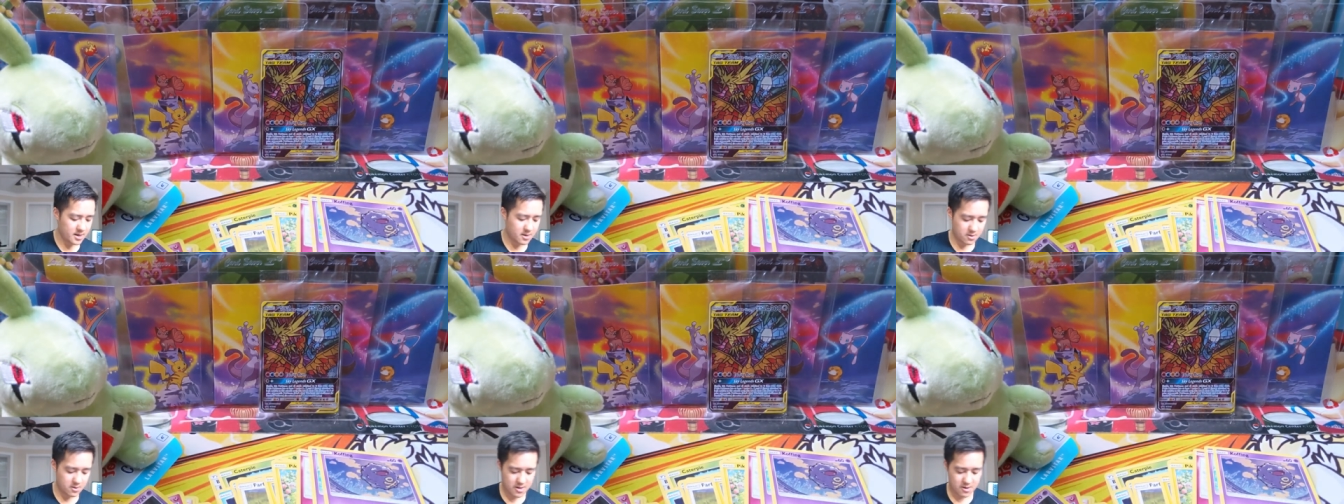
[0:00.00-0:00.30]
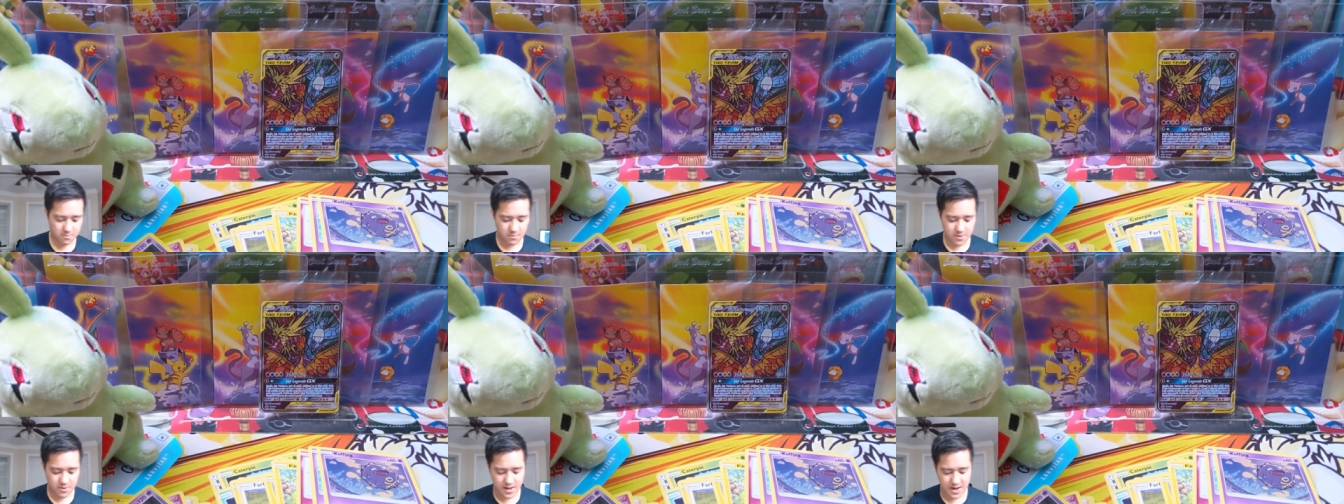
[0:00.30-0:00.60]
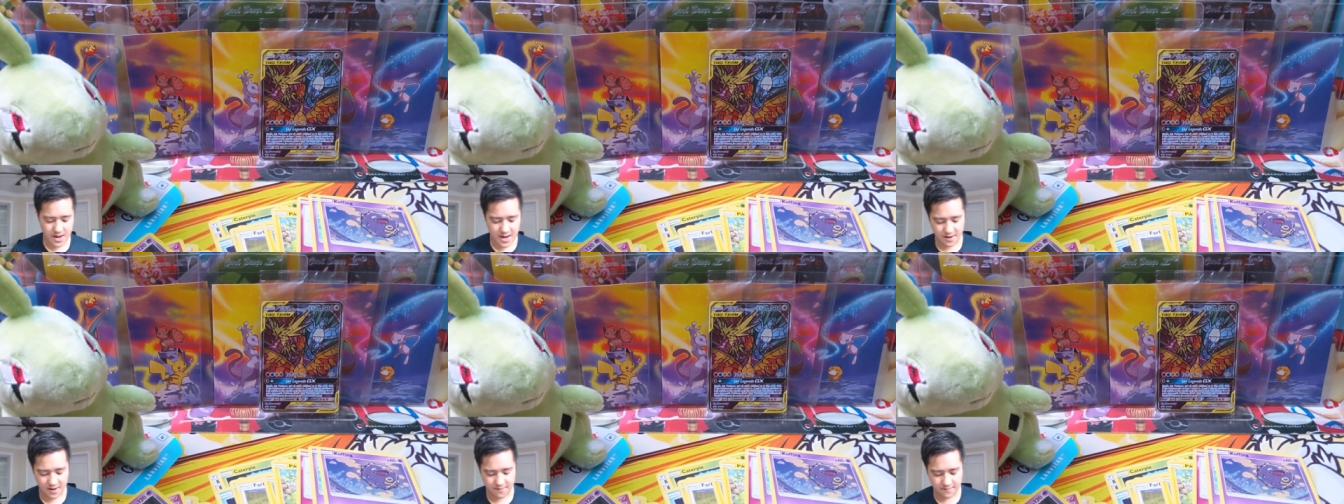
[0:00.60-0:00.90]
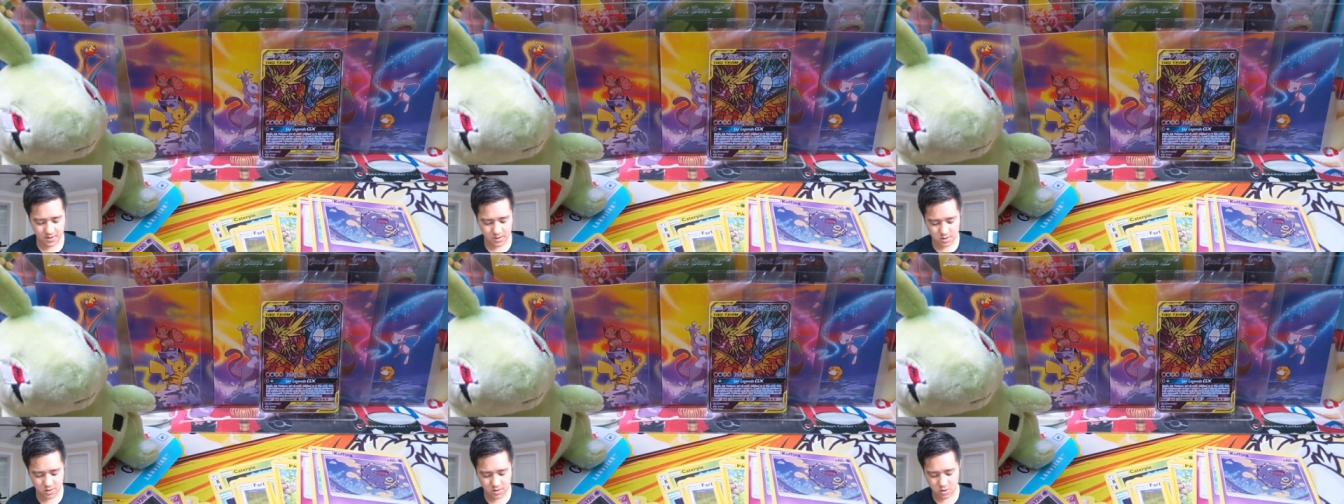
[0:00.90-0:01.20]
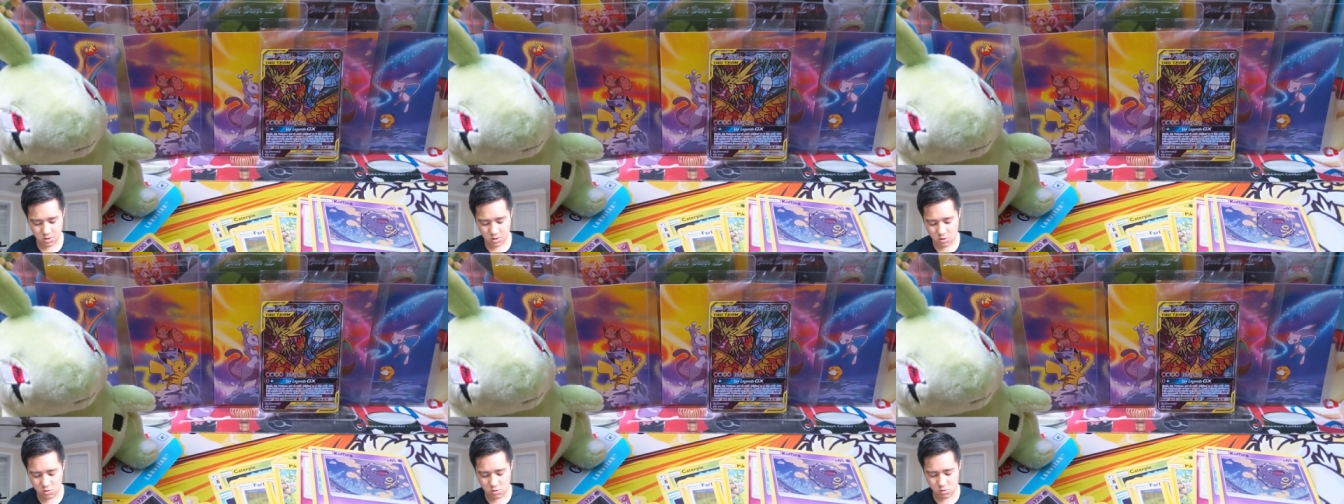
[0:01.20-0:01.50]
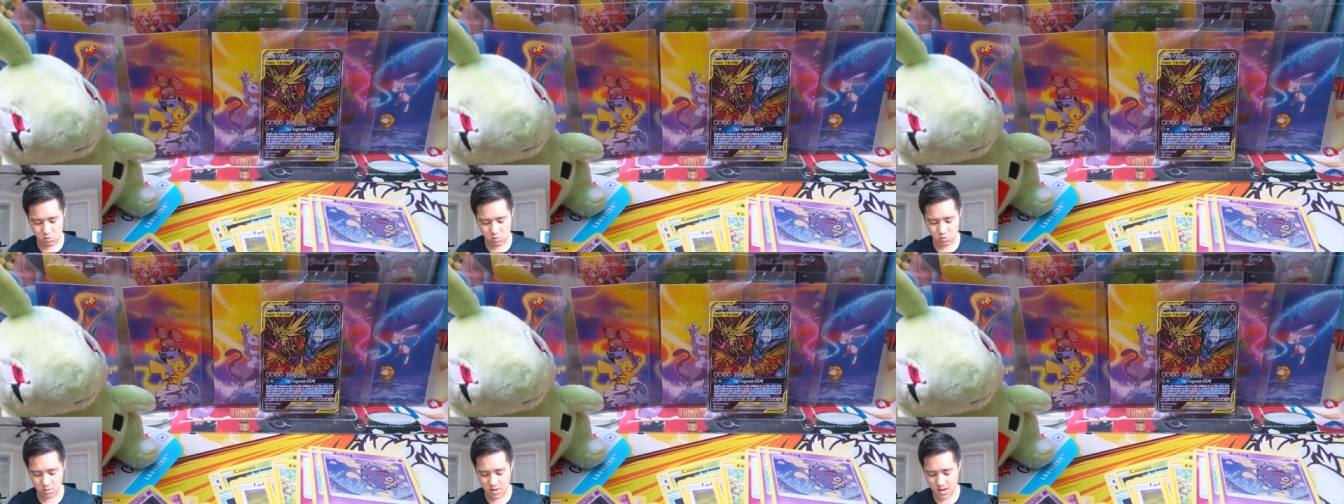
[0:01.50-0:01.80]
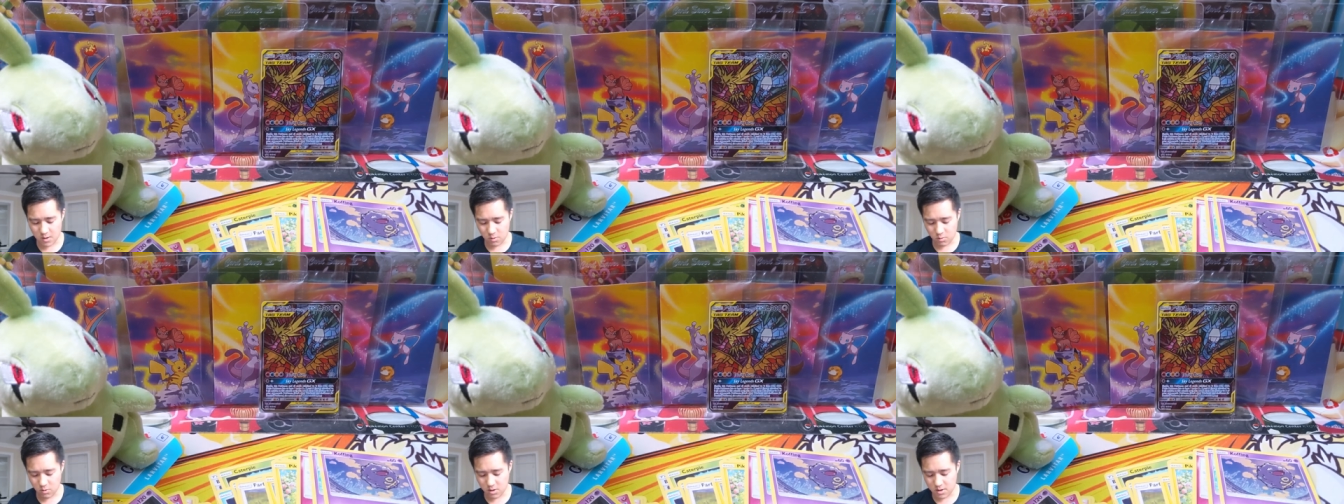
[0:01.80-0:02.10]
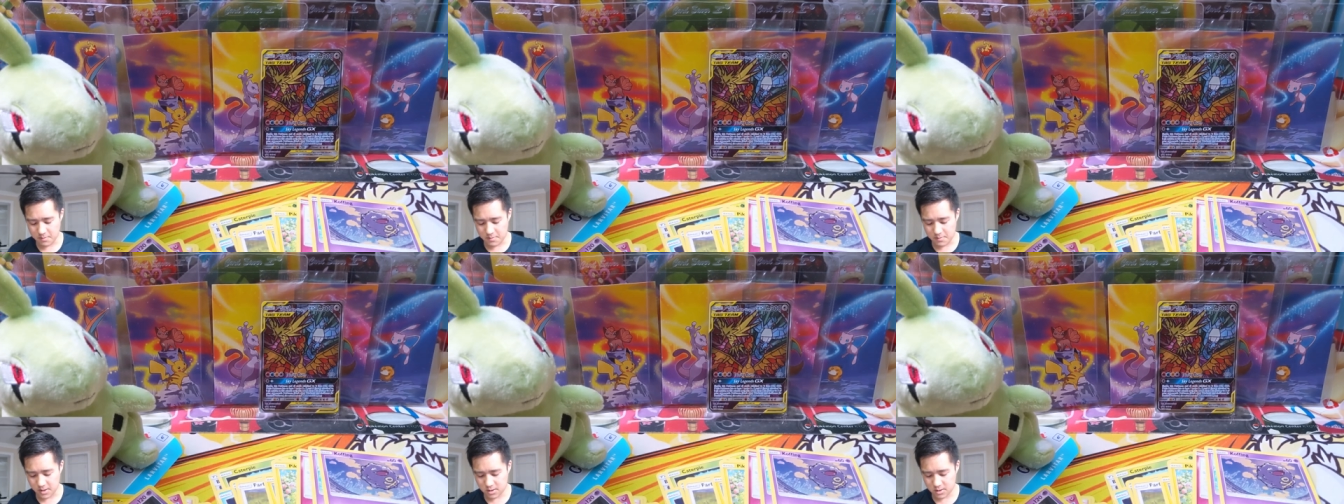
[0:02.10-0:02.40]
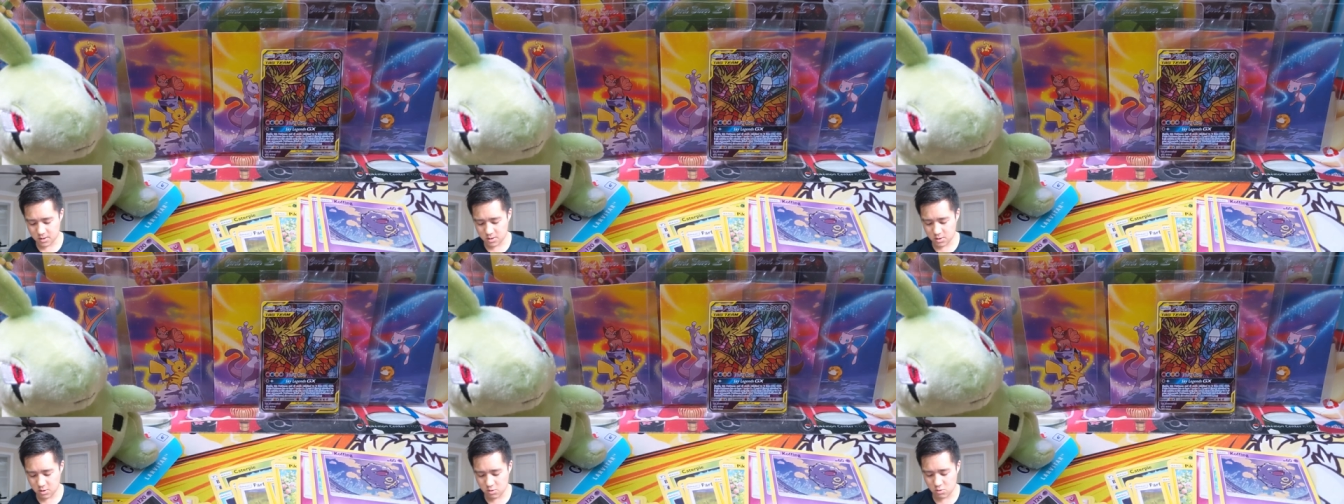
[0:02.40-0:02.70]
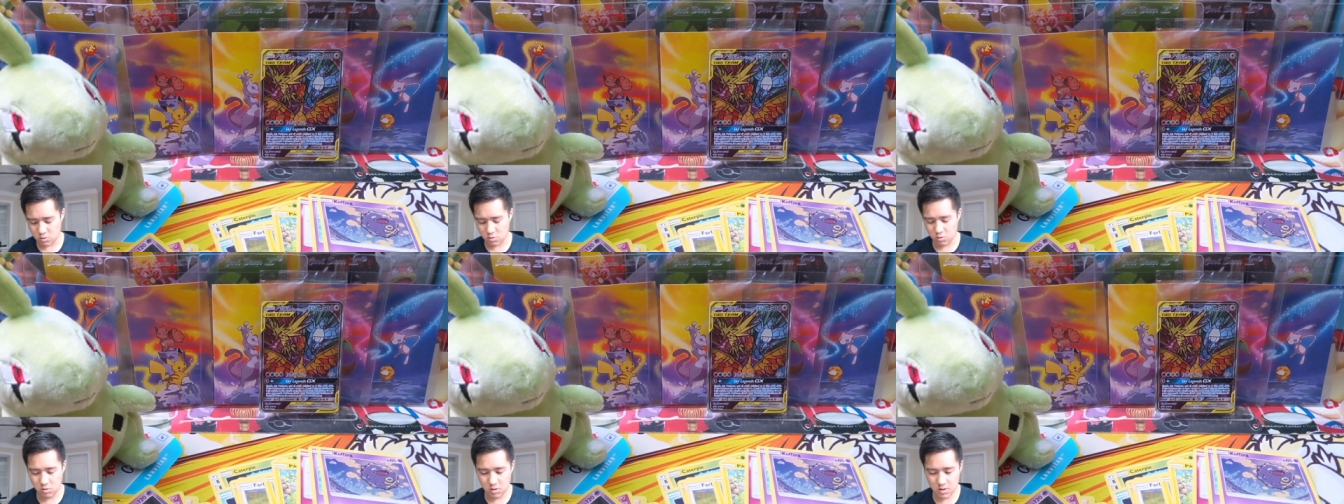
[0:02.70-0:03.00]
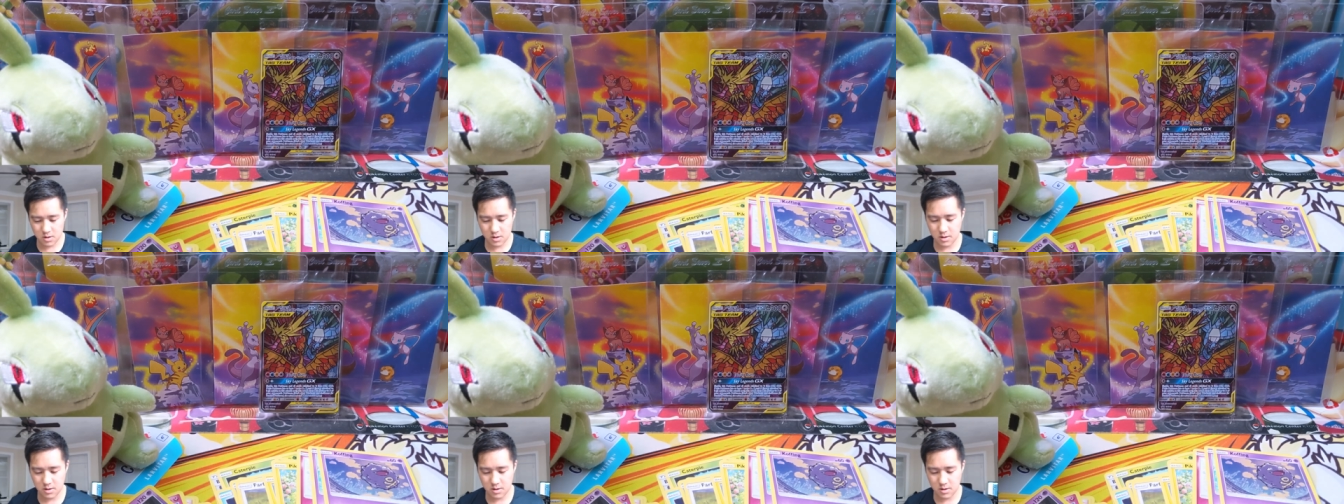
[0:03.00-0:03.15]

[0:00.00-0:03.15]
But then we have two, not one, but two